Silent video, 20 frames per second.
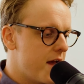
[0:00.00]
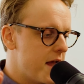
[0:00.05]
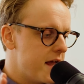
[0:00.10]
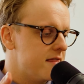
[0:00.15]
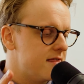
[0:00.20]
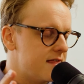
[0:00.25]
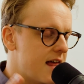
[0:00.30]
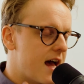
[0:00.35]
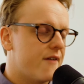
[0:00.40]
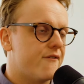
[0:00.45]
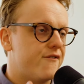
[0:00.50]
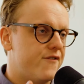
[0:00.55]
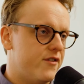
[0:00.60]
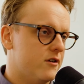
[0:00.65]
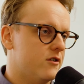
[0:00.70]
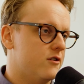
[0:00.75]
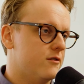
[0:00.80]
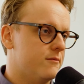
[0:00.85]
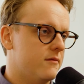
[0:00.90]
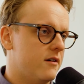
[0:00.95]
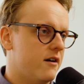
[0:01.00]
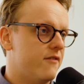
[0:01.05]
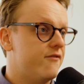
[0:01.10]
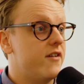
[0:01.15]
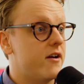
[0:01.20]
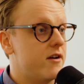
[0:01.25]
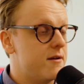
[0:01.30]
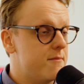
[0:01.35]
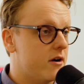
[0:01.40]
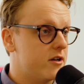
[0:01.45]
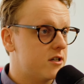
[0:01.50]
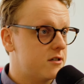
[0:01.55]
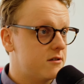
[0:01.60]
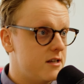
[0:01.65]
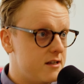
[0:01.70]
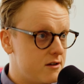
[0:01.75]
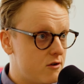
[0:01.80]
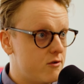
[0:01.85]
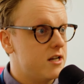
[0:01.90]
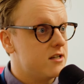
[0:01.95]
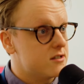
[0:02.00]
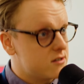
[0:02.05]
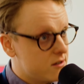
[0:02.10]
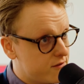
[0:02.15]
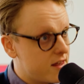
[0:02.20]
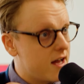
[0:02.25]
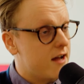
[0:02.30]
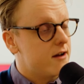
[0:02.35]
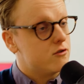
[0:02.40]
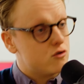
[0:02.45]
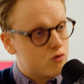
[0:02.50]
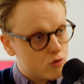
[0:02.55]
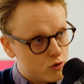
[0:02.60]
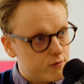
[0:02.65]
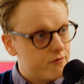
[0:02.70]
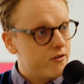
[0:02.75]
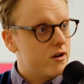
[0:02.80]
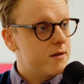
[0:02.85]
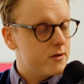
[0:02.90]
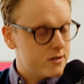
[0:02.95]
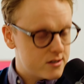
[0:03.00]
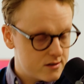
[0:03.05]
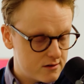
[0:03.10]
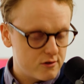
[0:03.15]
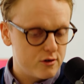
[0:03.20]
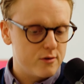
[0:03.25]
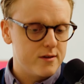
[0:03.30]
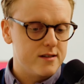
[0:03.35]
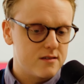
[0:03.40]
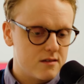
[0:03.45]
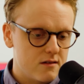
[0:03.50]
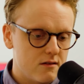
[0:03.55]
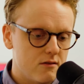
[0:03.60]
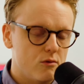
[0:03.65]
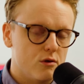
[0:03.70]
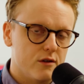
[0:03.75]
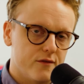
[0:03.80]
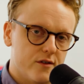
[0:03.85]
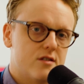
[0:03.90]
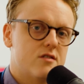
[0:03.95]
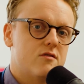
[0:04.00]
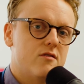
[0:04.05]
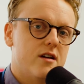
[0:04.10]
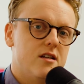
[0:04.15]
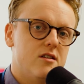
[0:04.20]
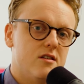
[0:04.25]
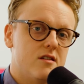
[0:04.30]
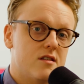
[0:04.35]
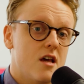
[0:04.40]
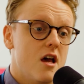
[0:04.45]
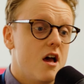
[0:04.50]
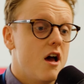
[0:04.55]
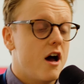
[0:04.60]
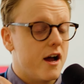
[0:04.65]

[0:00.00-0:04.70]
in that film are very much, the ingredients of that are drawn very much through into All of Us Strangers.